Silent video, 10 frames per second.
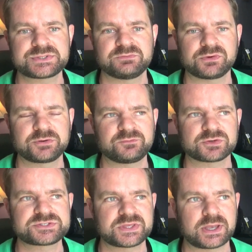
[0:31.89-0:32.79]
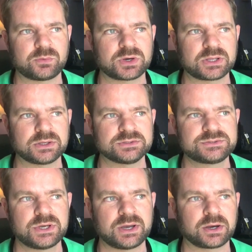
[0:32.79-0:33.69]
The very first thing I want
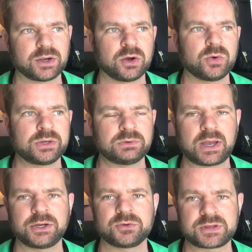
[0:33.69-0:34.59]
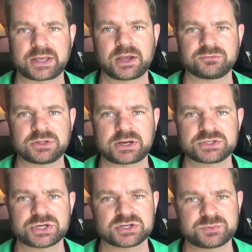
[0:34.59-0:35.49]
to go, and I know that I cover a lot of
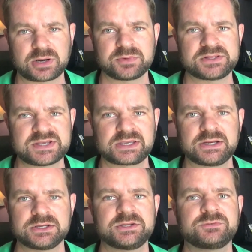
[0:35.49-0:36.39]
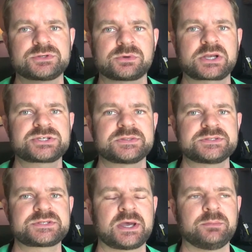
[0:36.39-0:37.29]
charts, but I'm going to take it in a different direction
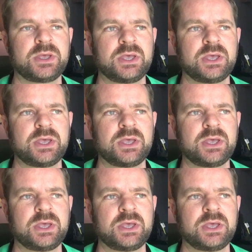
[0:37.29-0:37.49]
this time,